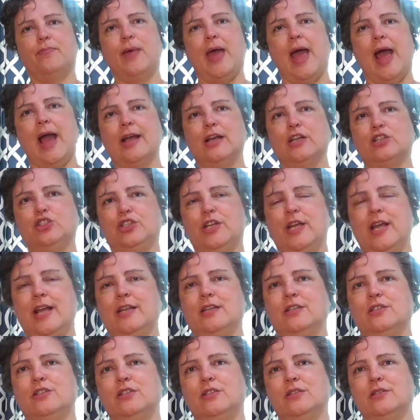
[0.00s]

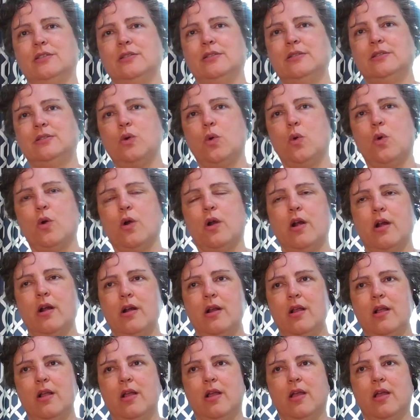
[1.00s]
packaging to
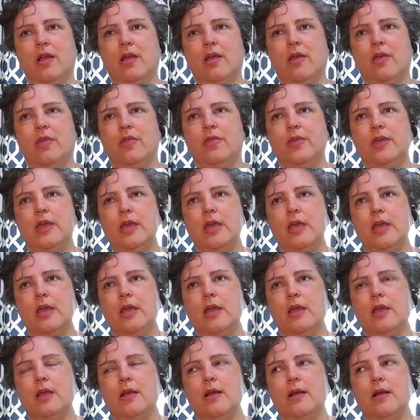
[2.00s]
store
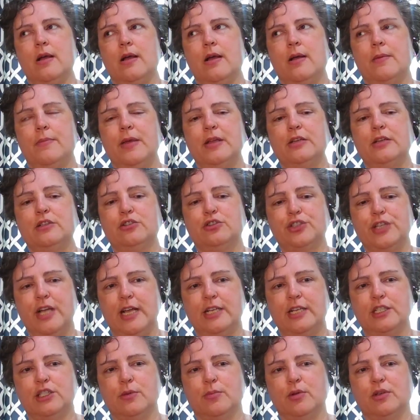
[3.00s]
the um,
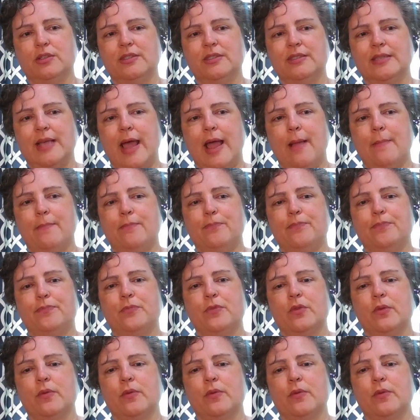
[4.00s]
interchangeable set